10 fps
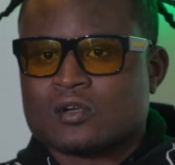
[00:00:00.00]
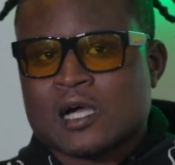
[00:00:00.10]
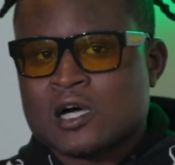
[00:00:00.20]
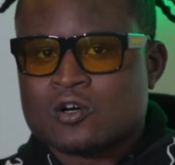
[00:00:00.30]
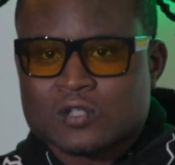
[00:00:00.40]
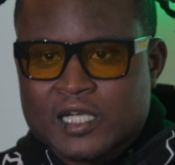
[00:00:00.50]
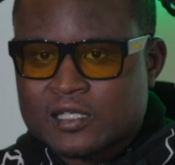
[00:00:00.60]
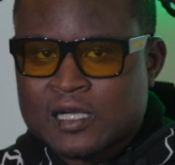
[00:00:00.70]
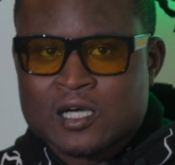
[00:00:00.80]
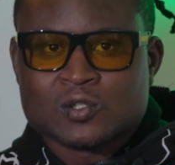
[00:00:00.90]
I
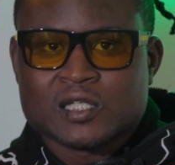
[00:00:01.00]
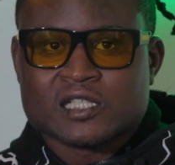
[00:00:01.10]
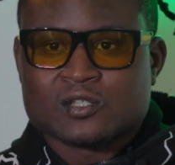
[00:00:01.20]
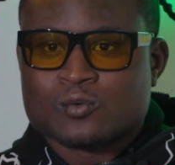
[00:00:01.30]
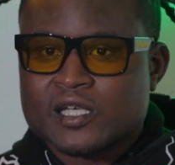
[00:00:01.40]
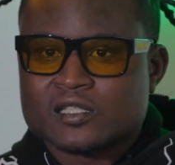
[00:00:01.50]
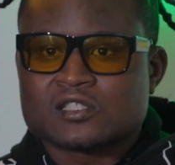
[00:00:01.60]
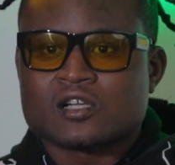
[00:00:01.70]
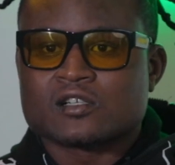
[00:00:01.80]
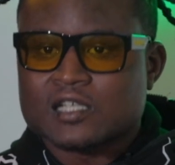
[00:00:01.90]
don't like the way it's
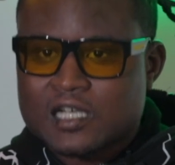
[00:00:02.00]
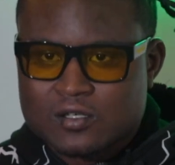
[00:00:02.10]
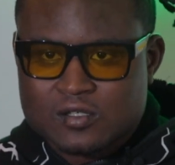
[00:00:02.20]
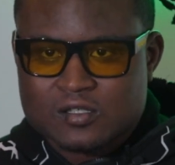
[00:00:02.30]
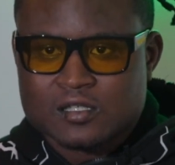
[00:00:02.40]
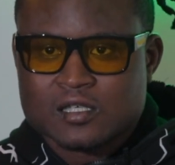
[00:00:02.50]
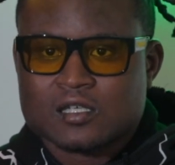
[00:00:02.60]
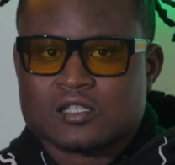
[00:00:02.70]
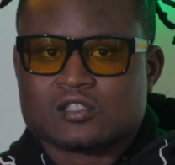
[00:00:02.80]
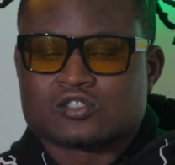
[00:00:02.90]
turning out.
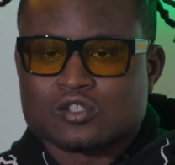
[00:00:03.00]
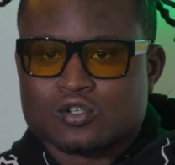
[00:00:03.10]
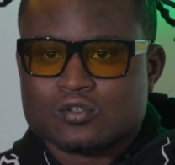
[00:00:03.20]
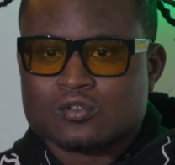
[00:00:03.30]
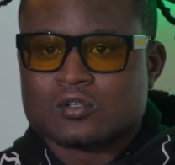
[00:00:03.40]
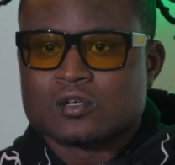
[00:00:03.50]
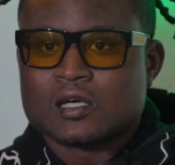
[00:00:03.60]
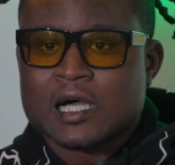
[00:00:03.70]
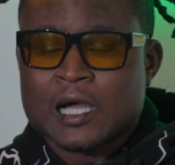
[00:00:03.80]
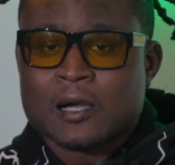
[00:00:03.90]
So
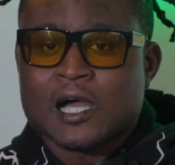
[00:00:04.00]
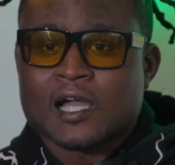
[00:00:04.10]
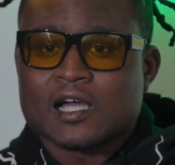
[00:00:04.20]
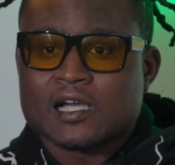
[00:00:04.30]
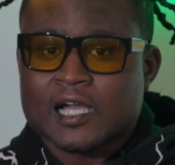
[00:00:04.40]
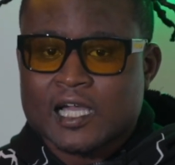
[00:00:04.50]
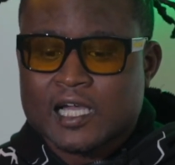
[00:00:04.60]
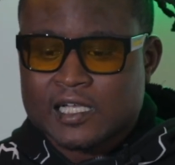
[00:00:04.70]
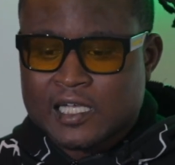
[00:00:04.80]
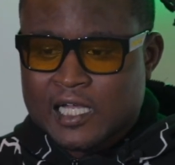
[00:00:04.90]
I got
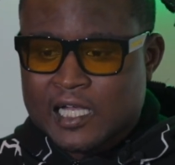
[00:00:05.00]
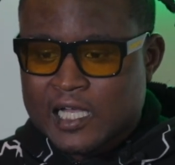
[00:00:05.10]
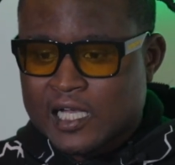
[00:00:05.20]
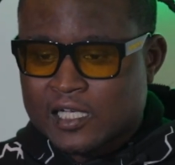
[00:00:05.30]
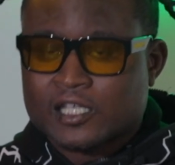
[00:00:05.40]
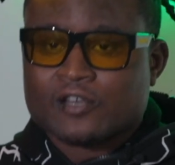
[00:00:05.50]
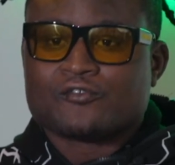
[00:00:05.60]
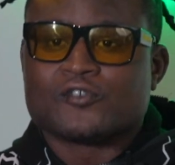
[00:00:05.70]
a gift